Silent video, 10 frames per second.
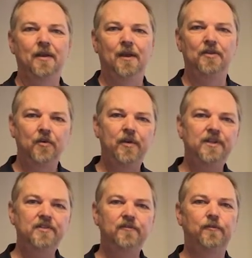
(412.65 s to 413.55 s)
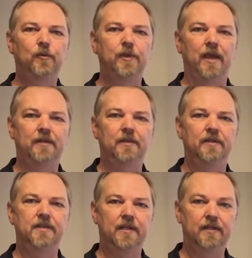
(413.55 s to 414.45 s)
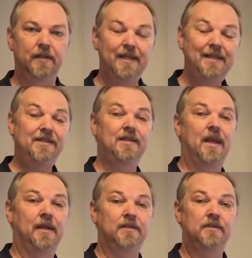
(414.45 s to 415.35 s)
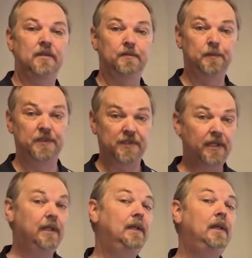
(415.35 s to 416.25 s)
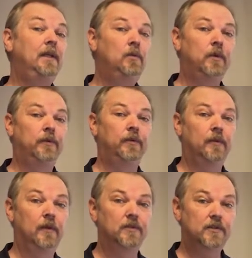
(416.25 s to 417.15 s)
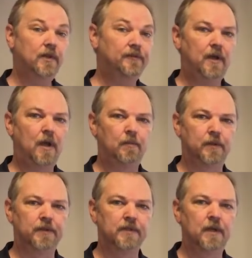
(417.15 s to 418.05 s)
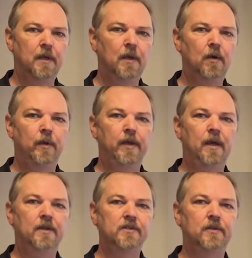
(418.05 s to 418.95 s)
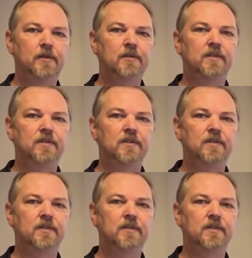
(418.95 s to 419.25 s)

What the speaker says: And the reason for that is that these days, particularly with soft hybrids, we are now starting to